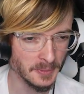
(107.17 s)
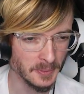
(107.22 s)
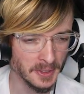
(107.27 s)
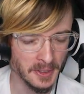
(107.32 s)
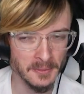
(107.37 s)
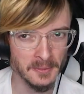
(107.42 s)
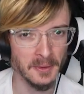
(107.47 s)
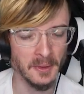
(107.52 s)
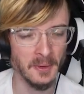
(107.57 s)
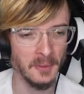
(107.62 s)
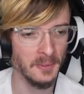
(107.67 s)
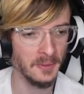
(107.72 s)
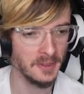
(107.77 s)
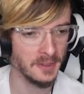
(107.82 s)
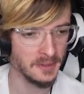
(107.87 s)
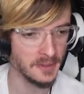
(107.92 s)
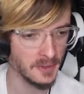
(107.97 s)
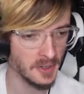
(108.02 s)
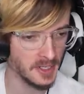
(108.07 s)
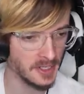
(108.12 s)
We don't know. We
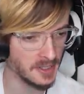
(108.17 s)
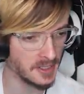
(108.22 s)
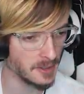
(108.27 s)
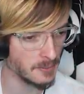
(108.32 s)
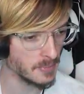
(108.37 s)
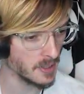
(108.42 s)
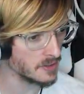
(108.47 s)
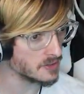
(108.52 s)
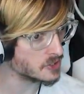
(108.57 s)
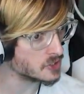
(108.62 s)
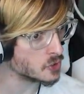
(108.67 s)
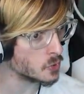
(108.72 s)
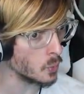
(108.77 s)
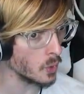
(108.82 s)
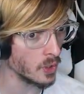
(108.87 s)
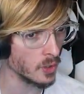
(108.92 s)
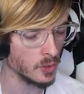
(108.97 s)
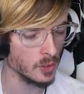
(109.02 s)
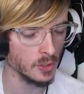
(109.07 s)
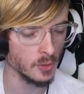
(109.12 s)
don't know anything about
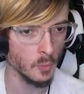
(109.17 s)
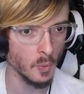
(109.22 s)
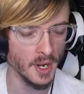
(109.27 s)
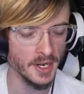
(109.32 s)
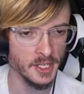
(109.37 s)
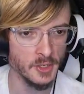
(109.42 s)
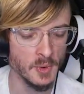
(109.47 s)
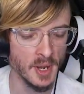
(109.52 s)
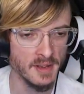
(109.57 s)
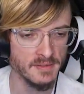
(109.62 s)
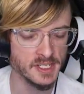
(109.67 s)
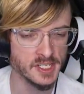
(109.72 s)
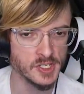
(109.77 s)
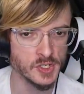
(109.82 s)
squirrel. Why do you have a